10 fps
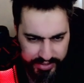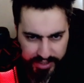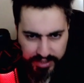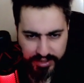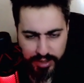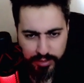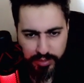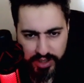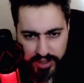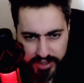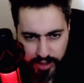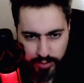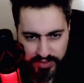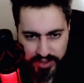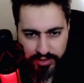gained MMR. Now
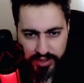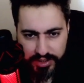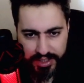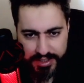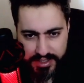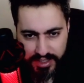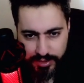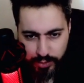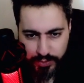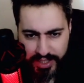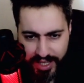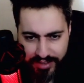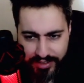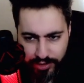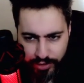moving into the next game, we
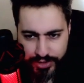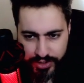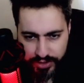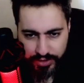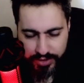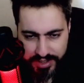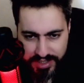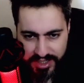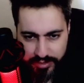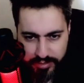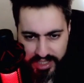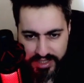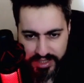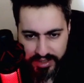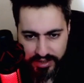have a Toxicroak. This is an
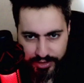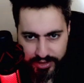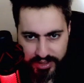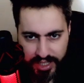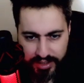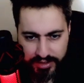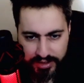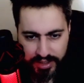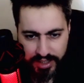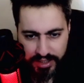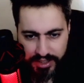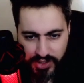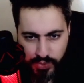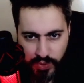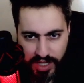amazing lead for Talon. They
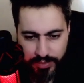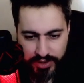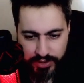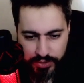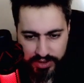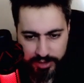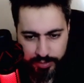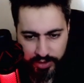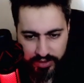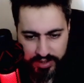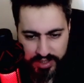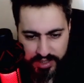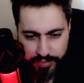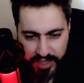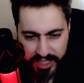swap into Drapion. This is
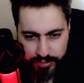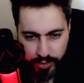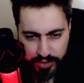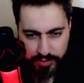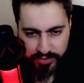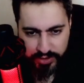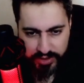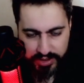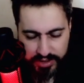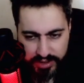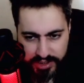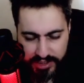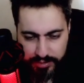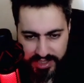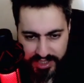a bad Pokemon for the entire
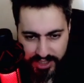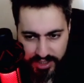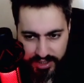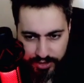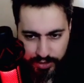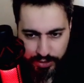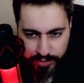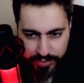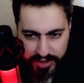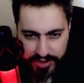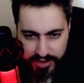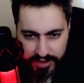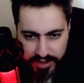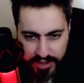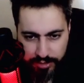team. It's actually a Code
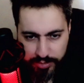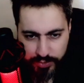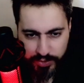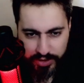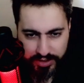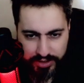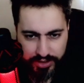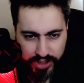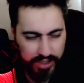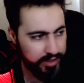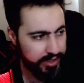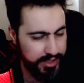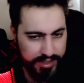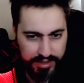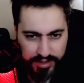Breaker, but we don't need to shield
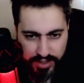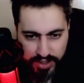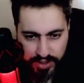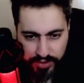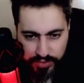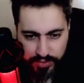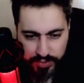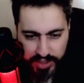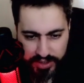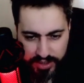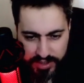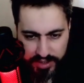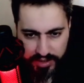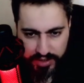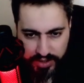this, so we can just
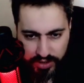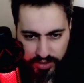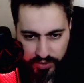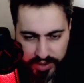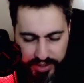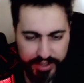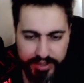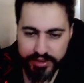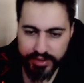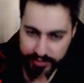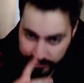let this go. And